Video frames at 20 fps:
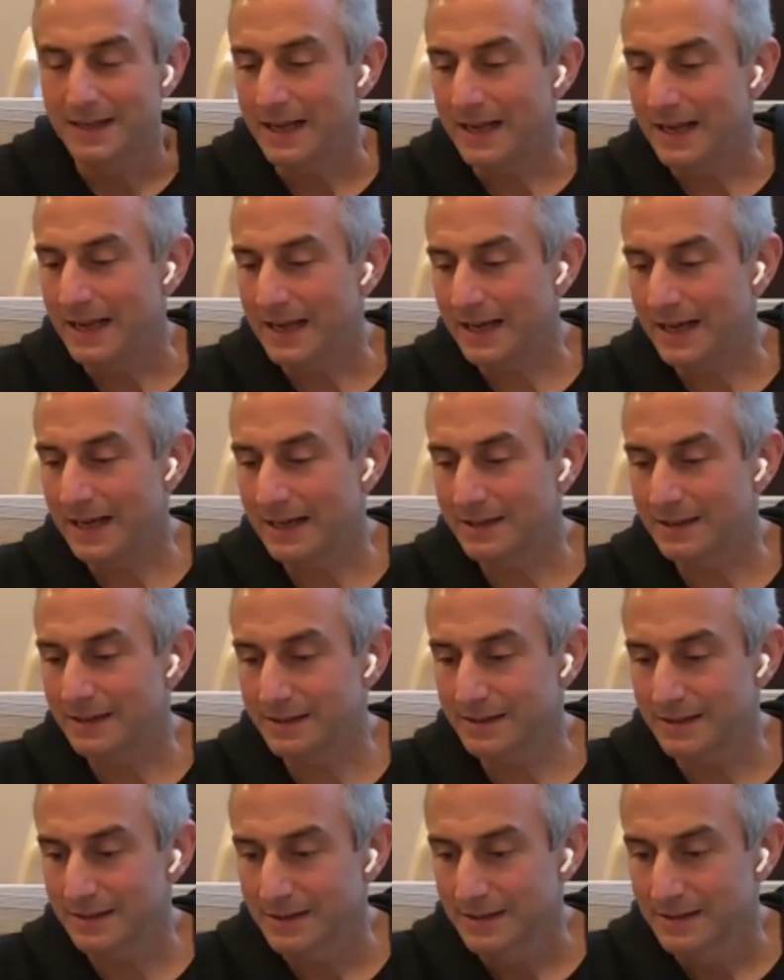
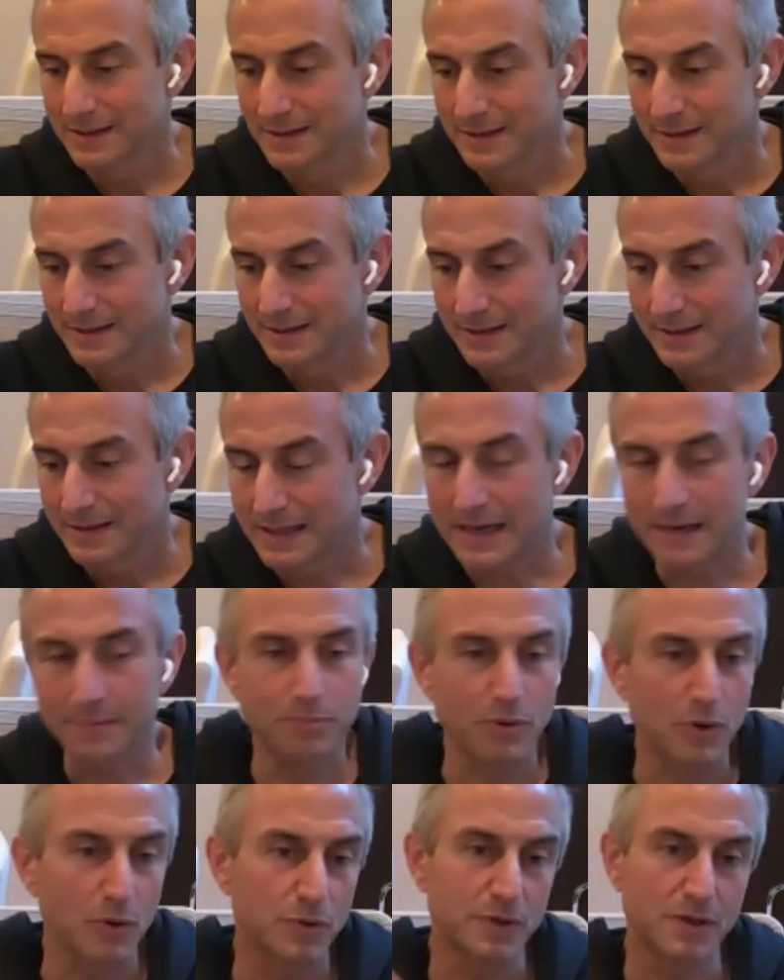And that
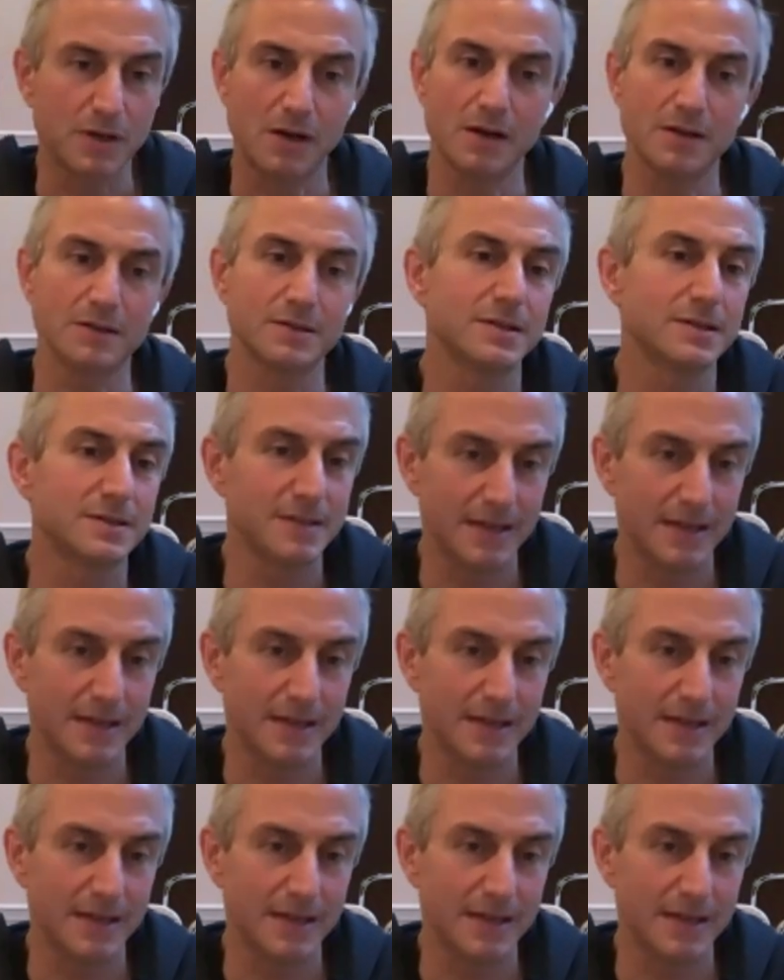both causes